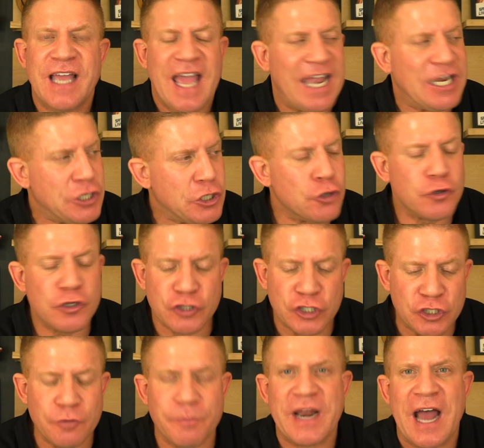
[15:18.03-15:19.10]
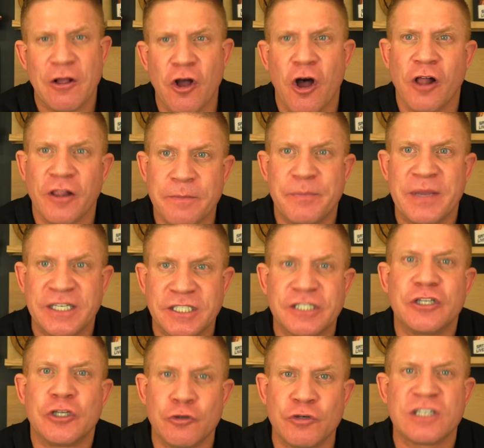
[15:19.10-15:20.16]
And you stupid alcoholic
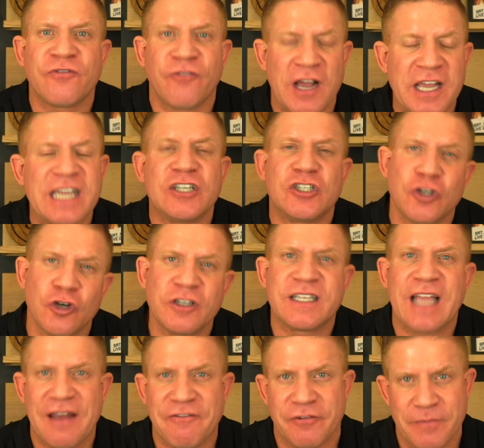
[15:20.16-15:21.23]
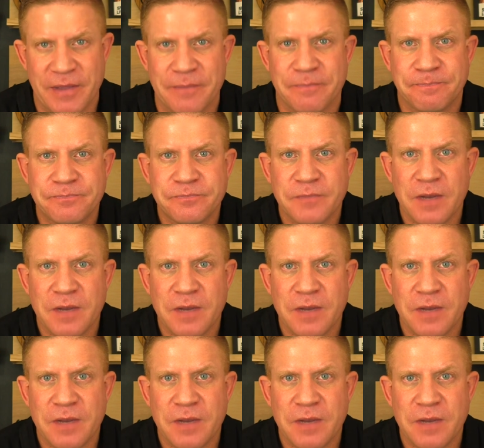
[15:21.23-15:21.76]
bitch, you just fucking took that from him.